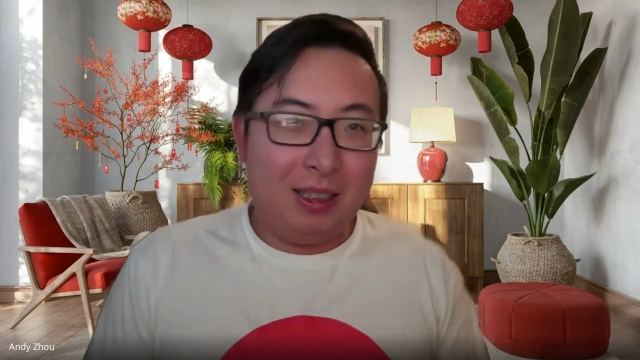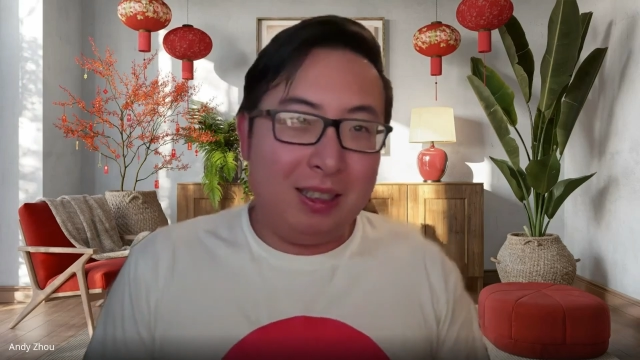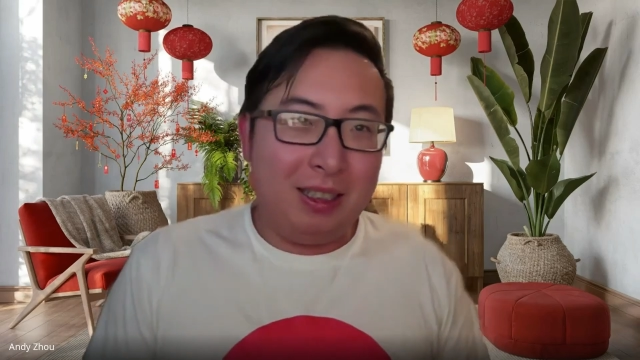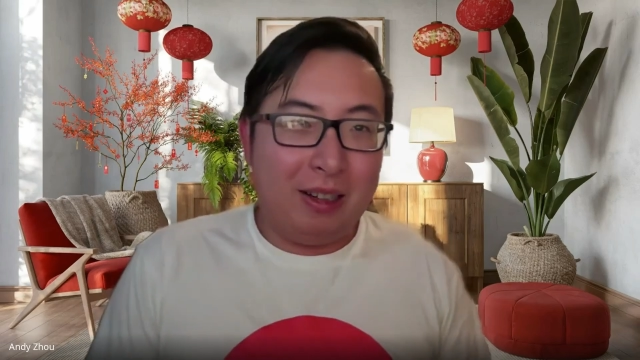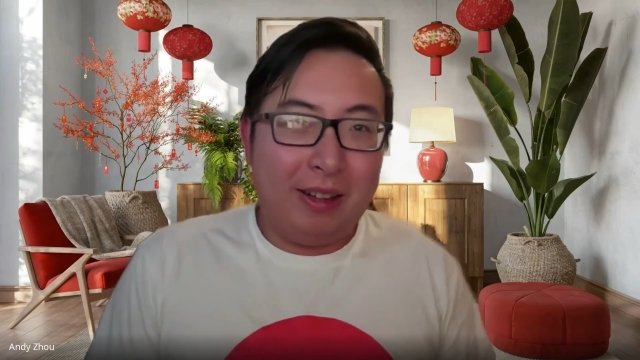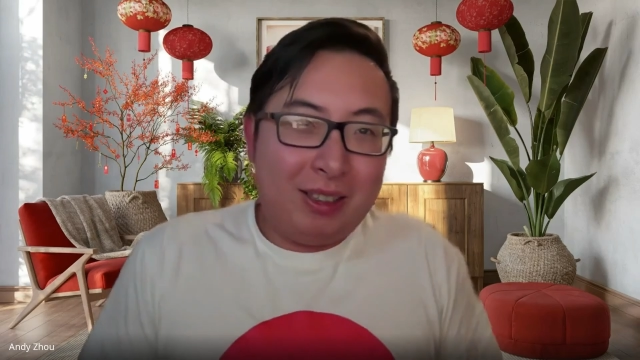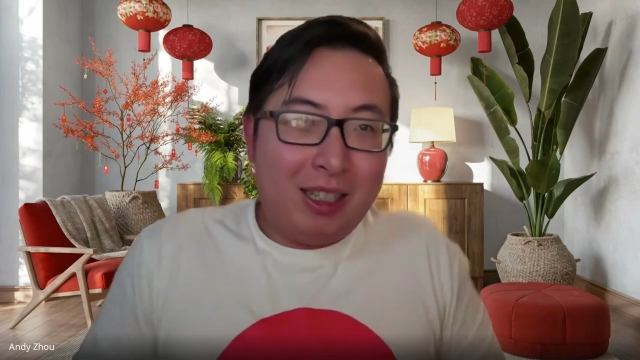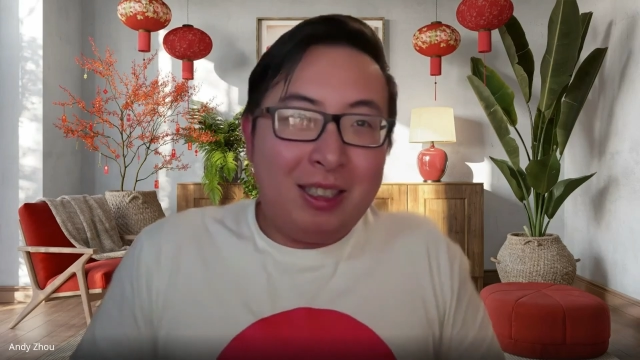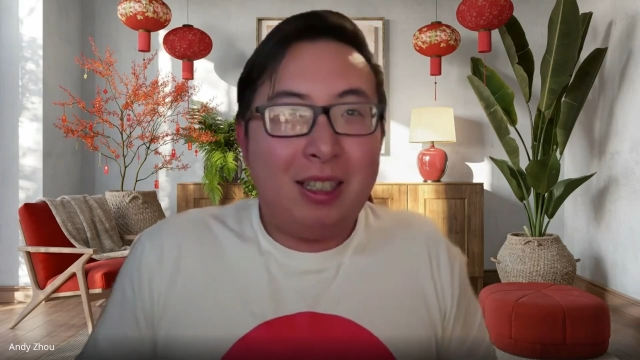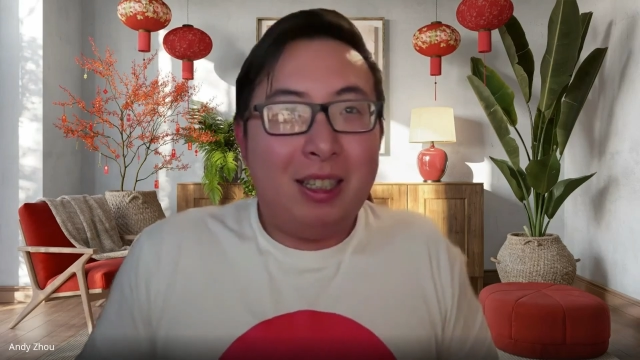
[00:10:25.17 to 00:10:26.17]

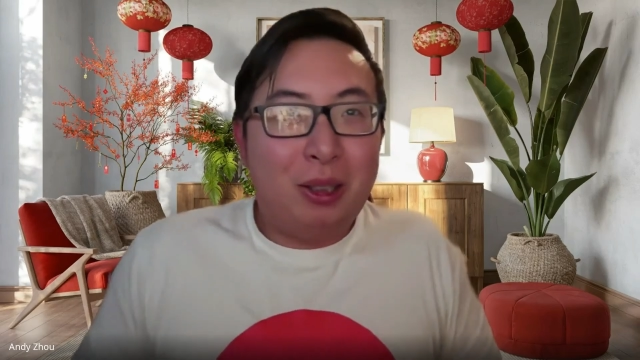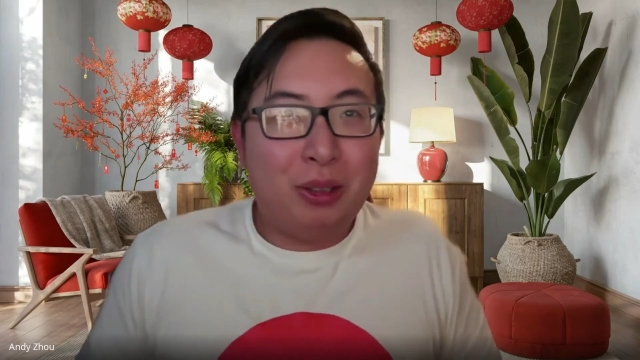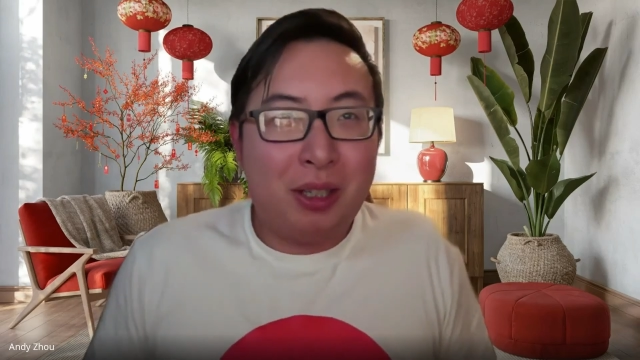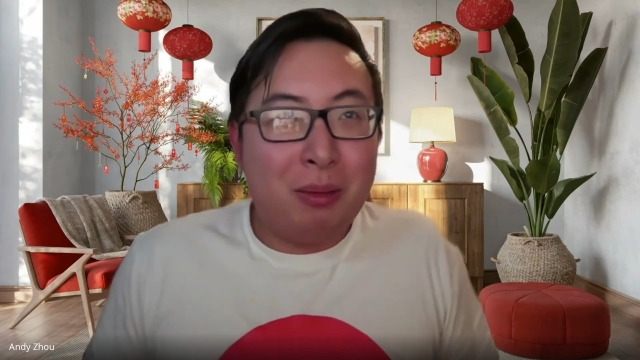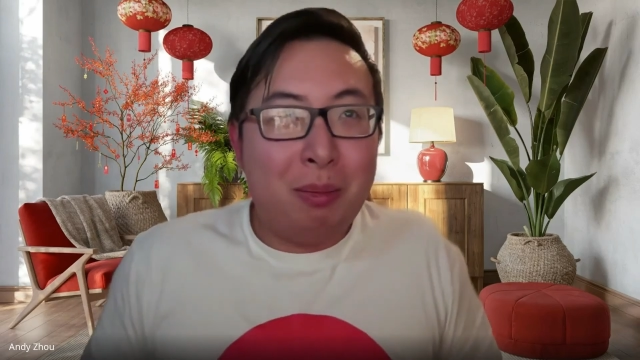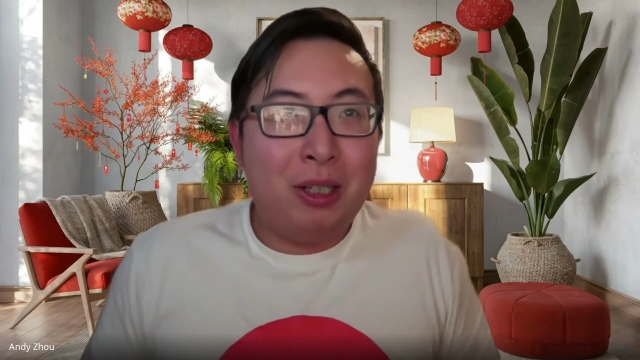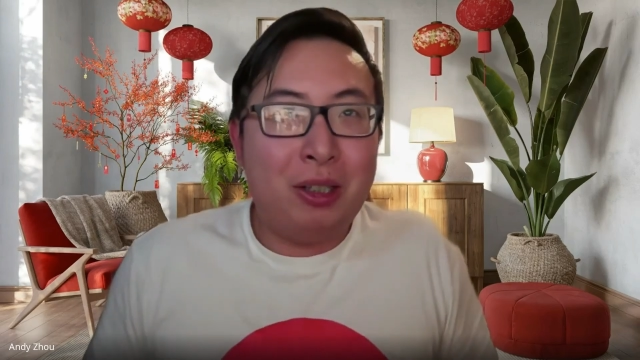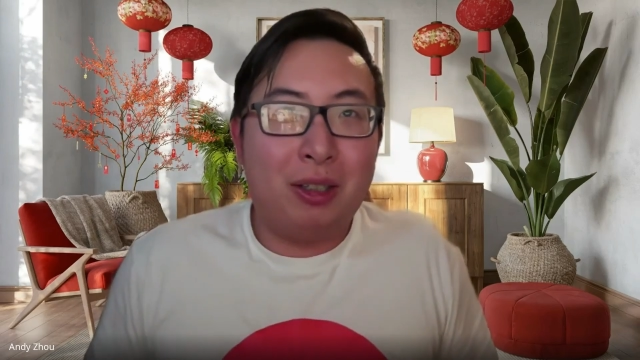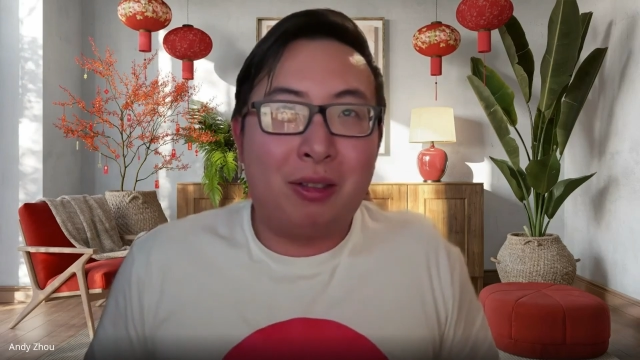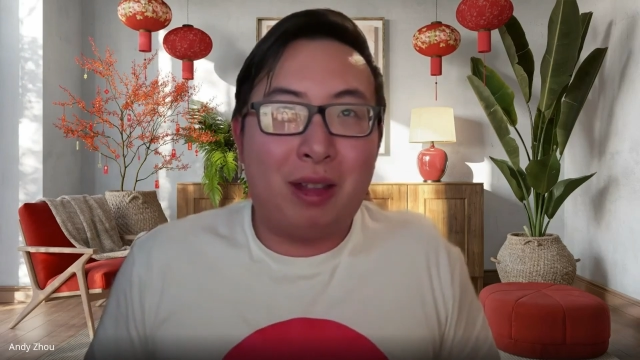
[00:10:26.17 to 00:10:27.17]
It's a little
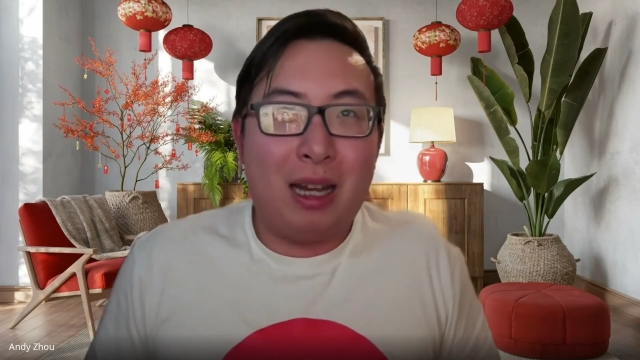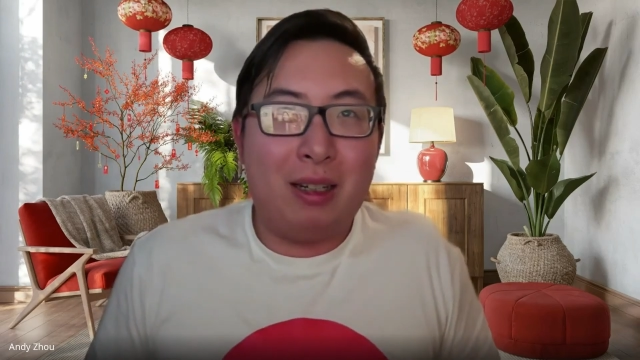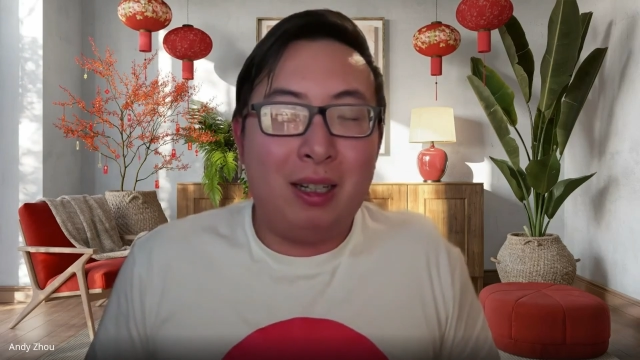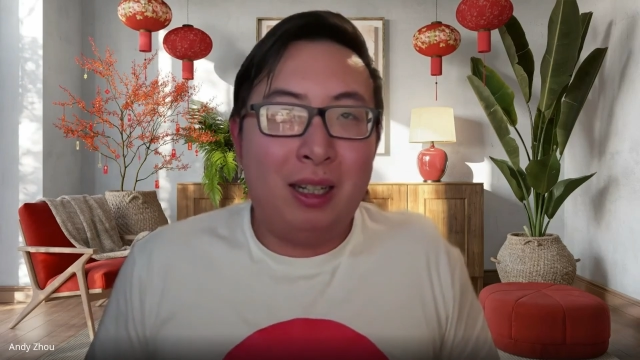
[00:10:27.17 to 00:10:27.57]
suspicious that